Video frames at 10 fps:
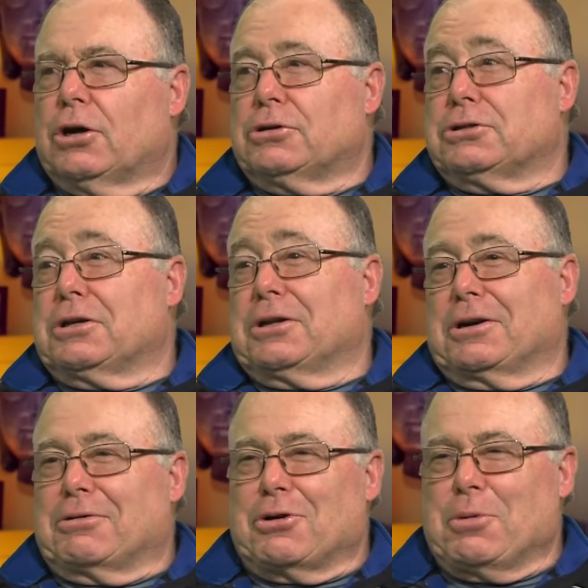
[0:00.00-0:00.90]
those are the
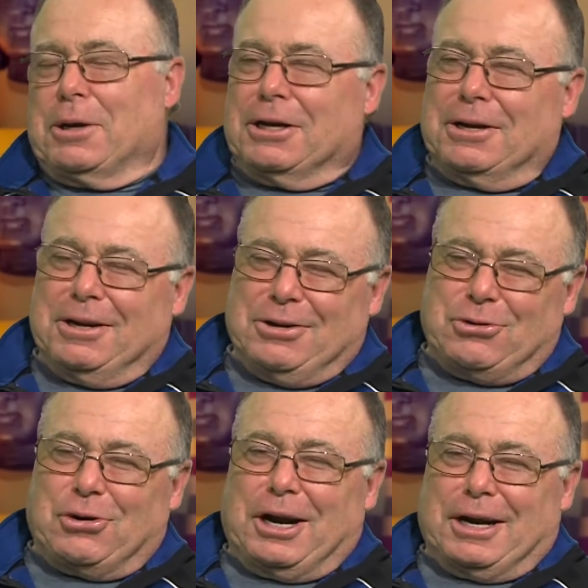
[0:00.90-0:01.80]
grooming
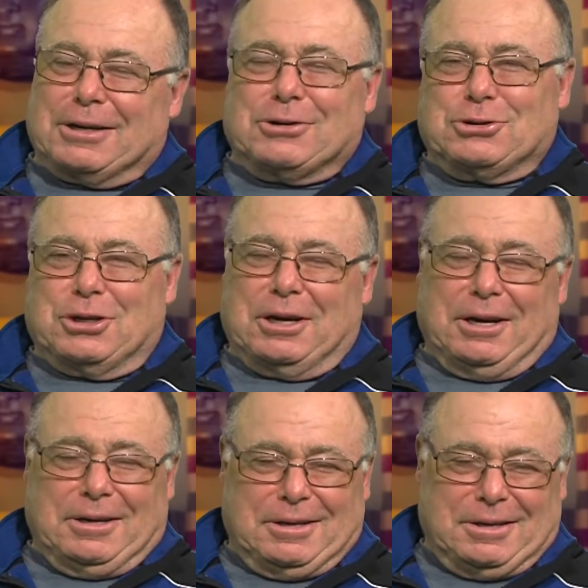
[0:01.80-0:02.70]
tractors.
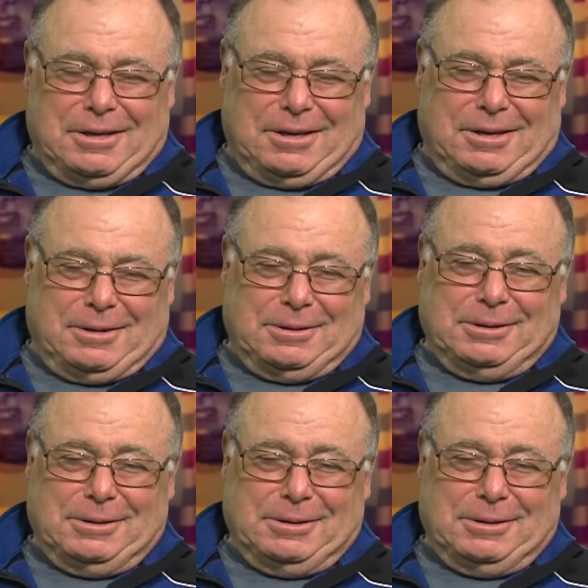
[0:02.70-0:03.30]
Yeah.